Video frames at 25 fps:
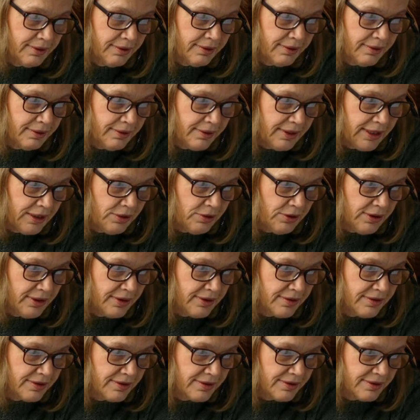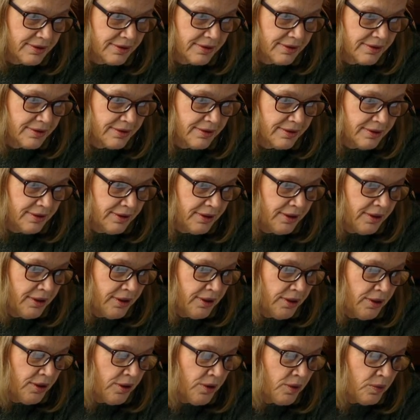There it is.
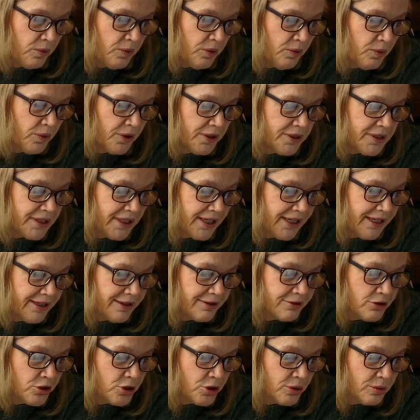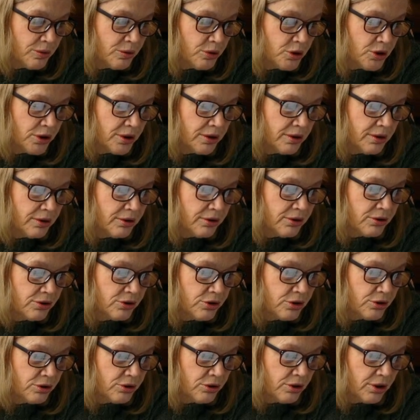We want our children
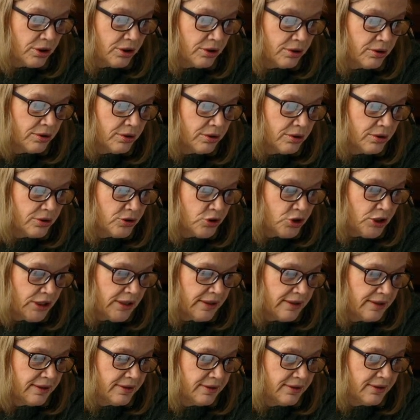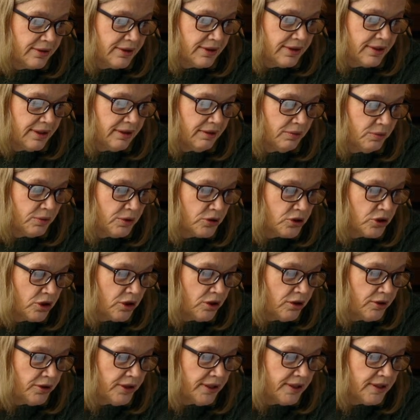to know Jesus, you see, which
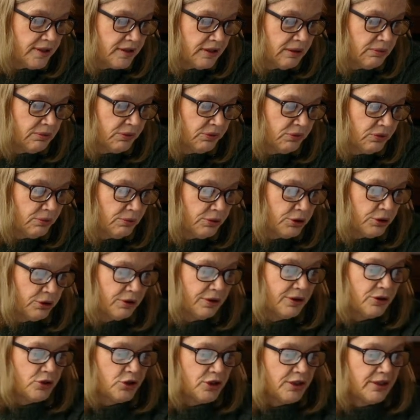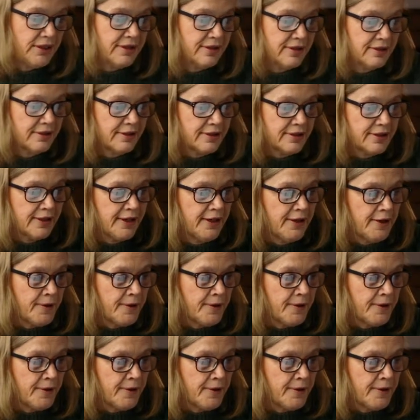only stems from knowing Jesus.